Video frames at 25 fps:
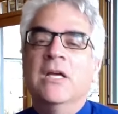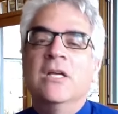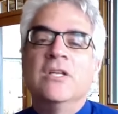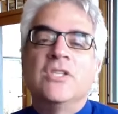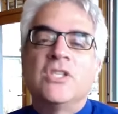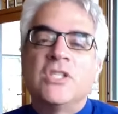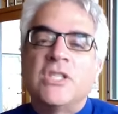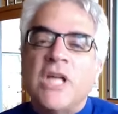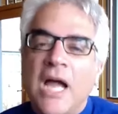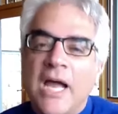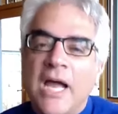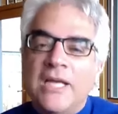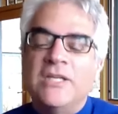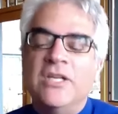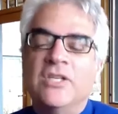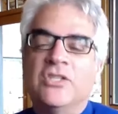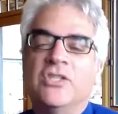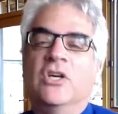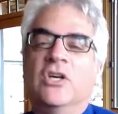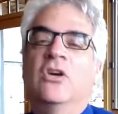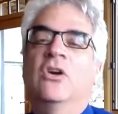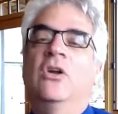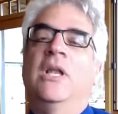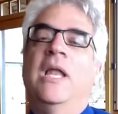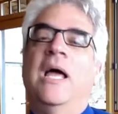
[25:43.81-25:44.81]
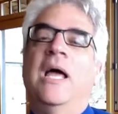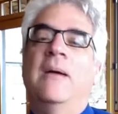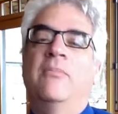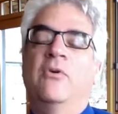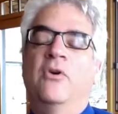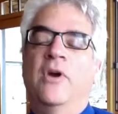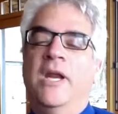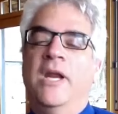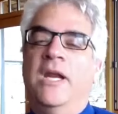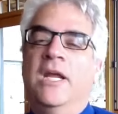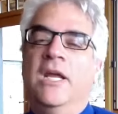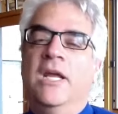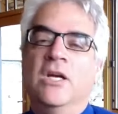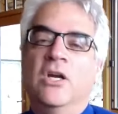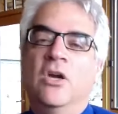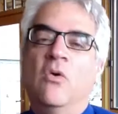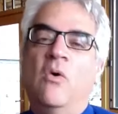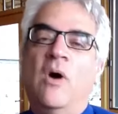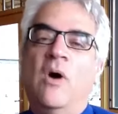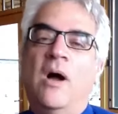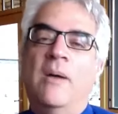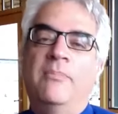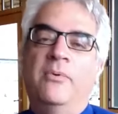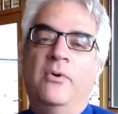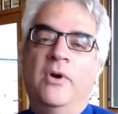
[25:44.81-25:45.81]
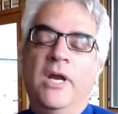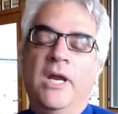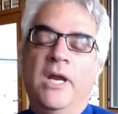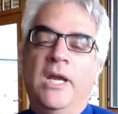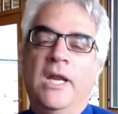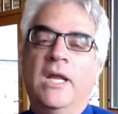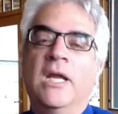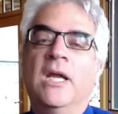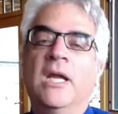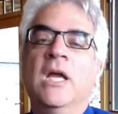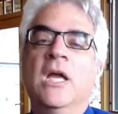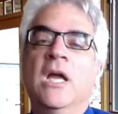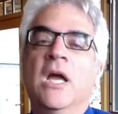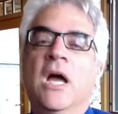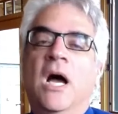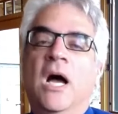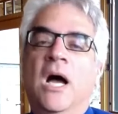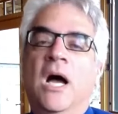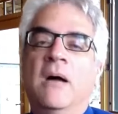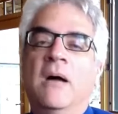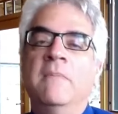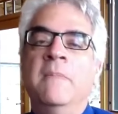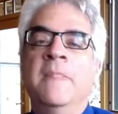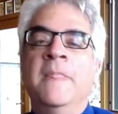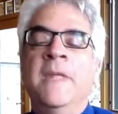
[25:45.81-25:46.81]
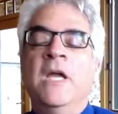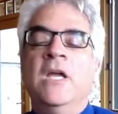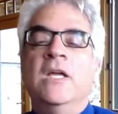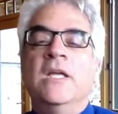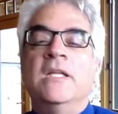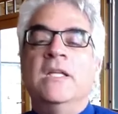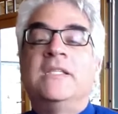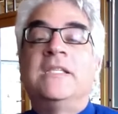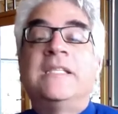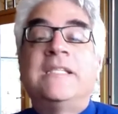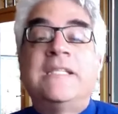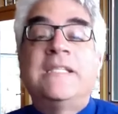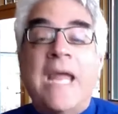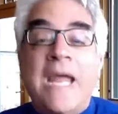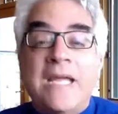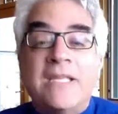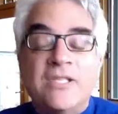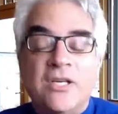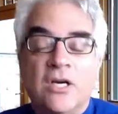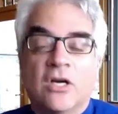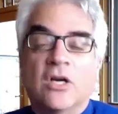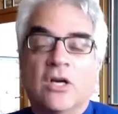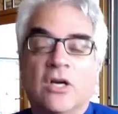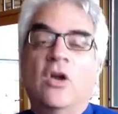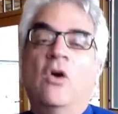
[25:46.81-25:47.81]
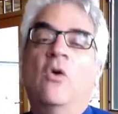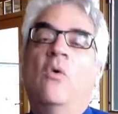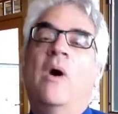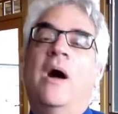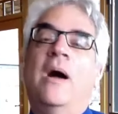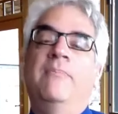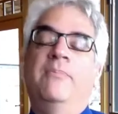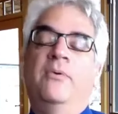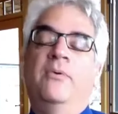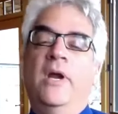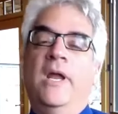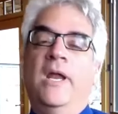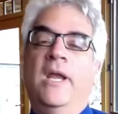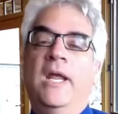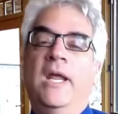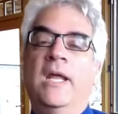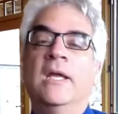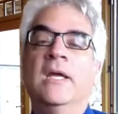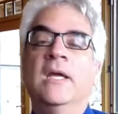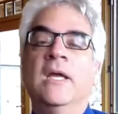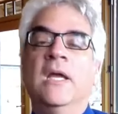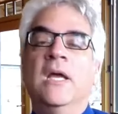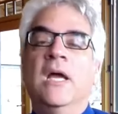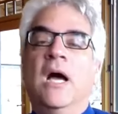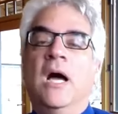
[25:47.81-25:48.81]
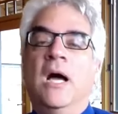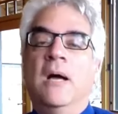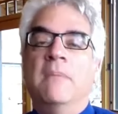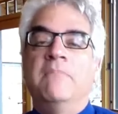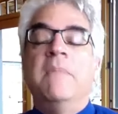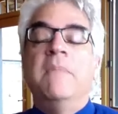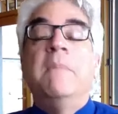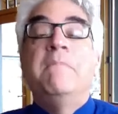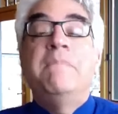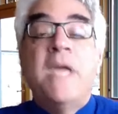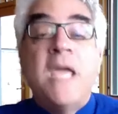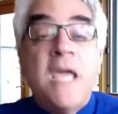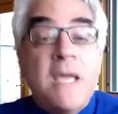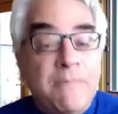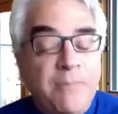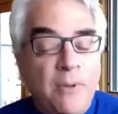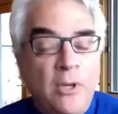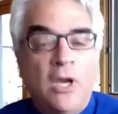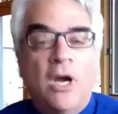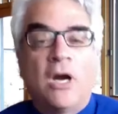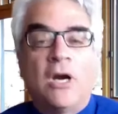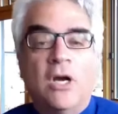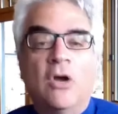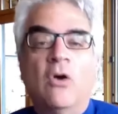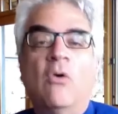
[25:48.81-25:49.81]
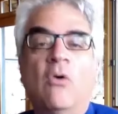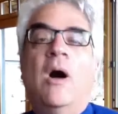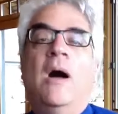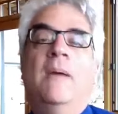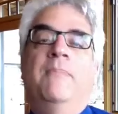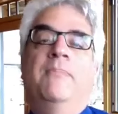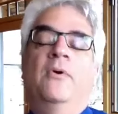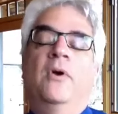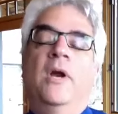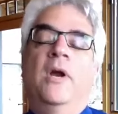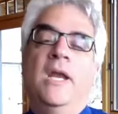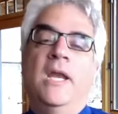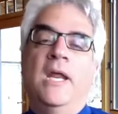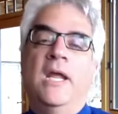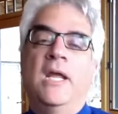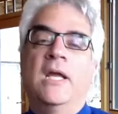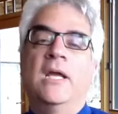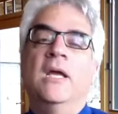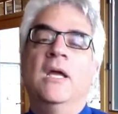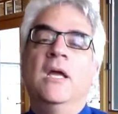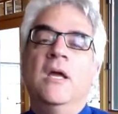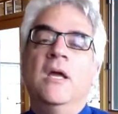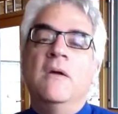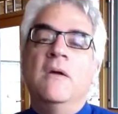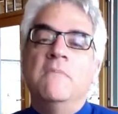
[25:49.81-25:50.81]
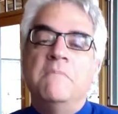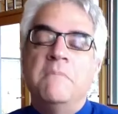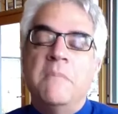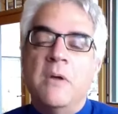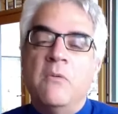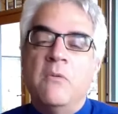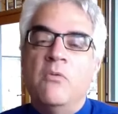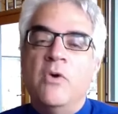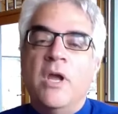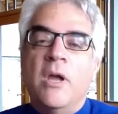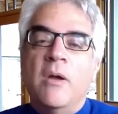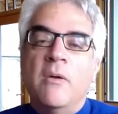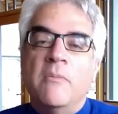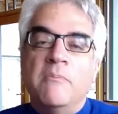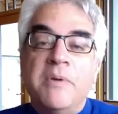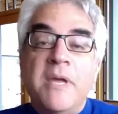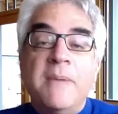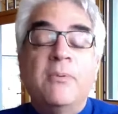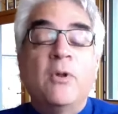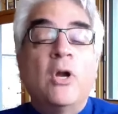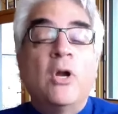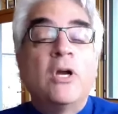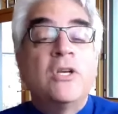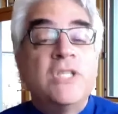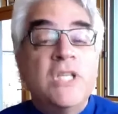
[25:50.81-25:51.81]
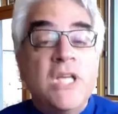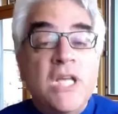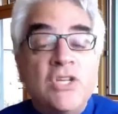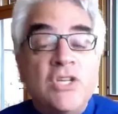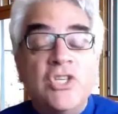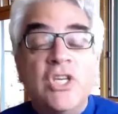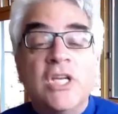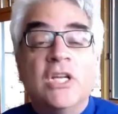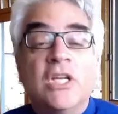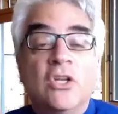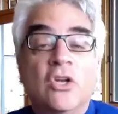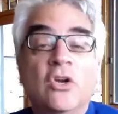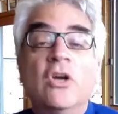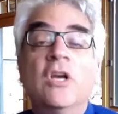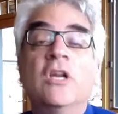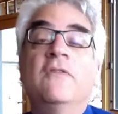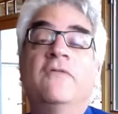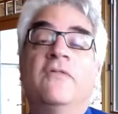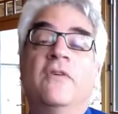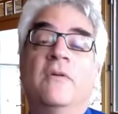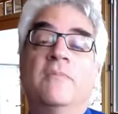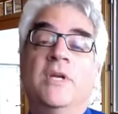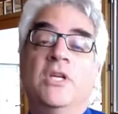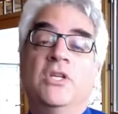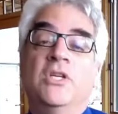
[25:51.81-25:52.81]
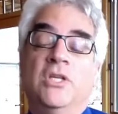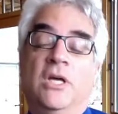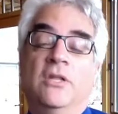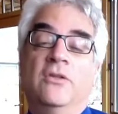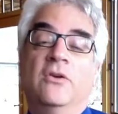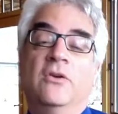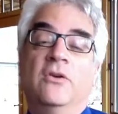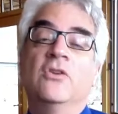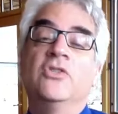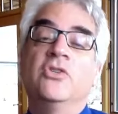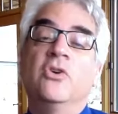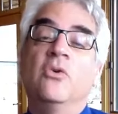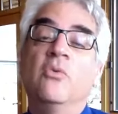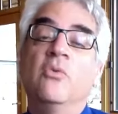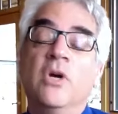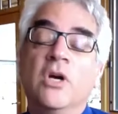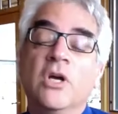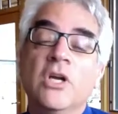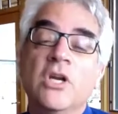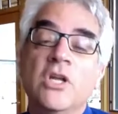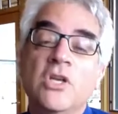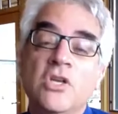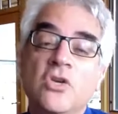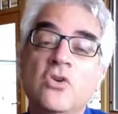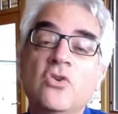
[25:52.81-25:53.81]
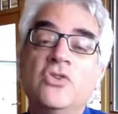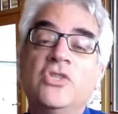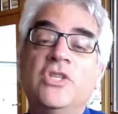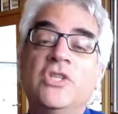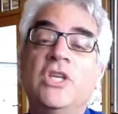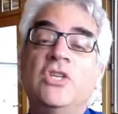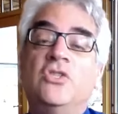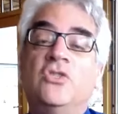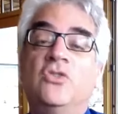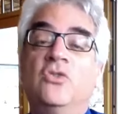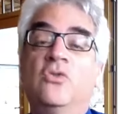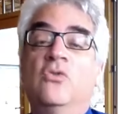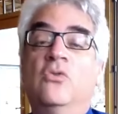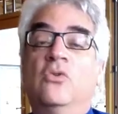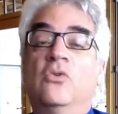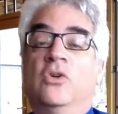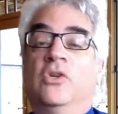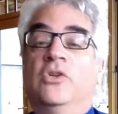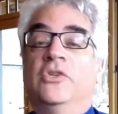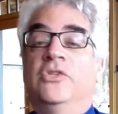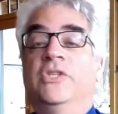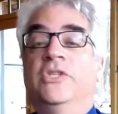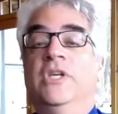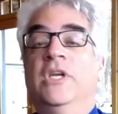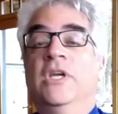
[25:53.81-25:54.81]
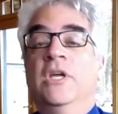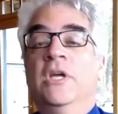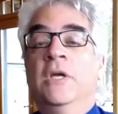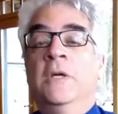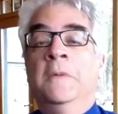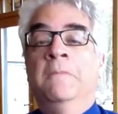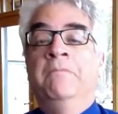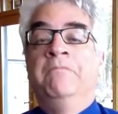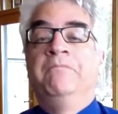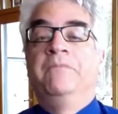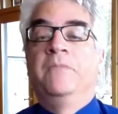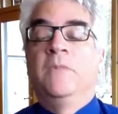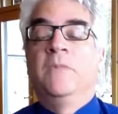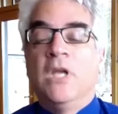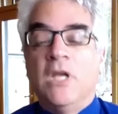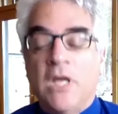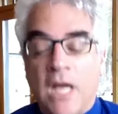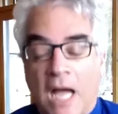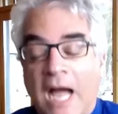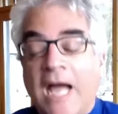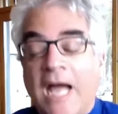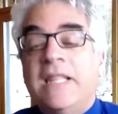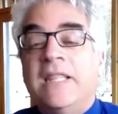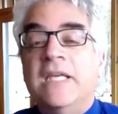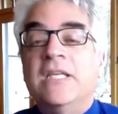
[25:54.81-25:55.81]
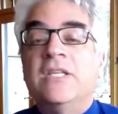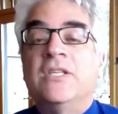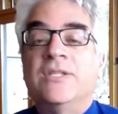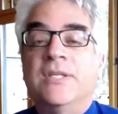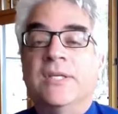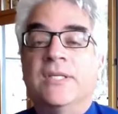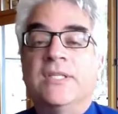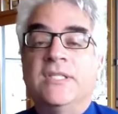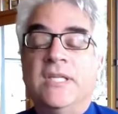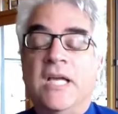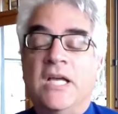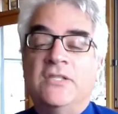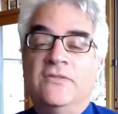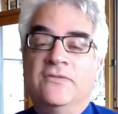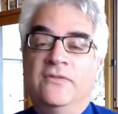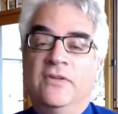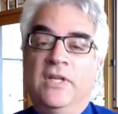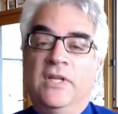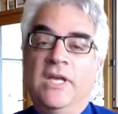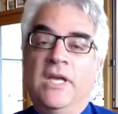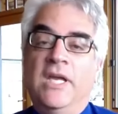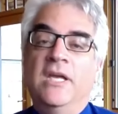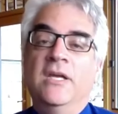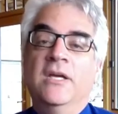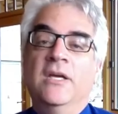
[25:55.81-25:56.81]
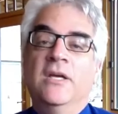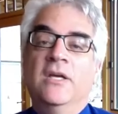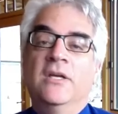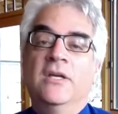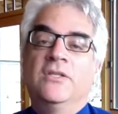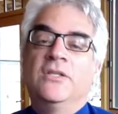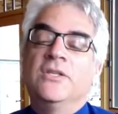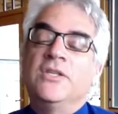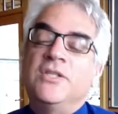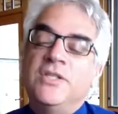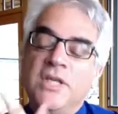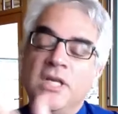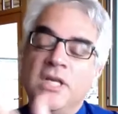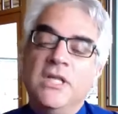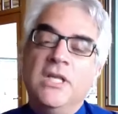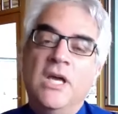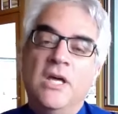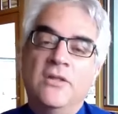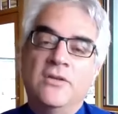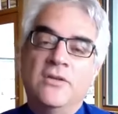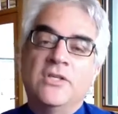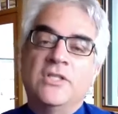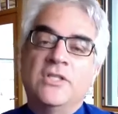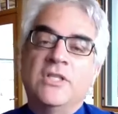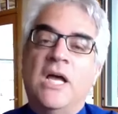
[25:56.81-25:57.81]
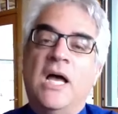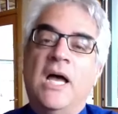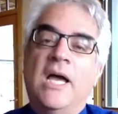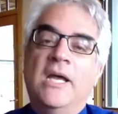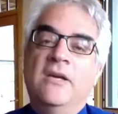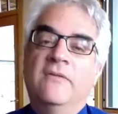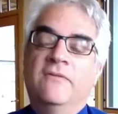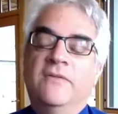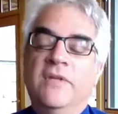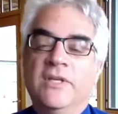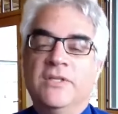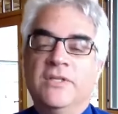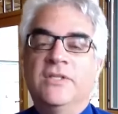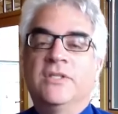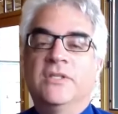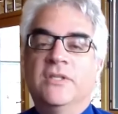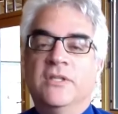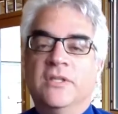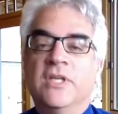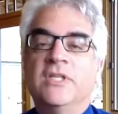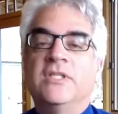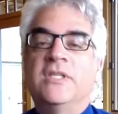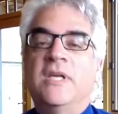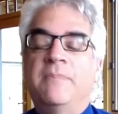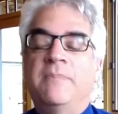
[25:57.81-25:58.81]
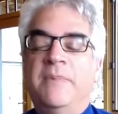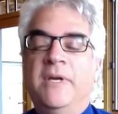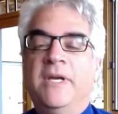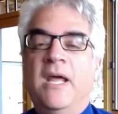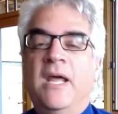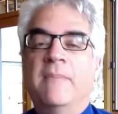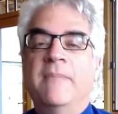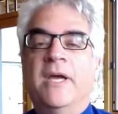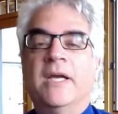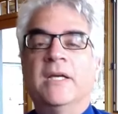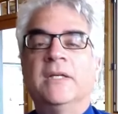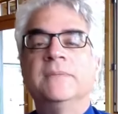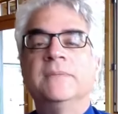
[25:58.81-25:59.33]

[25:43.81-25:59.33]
Scientists are collaborating and cooperating, uh, states are cooperating, uh, people are cooperating, we, people are teaching and learning from each other. And so we're going to use these tools, I think, successfully to see the other side of this, this epidemic.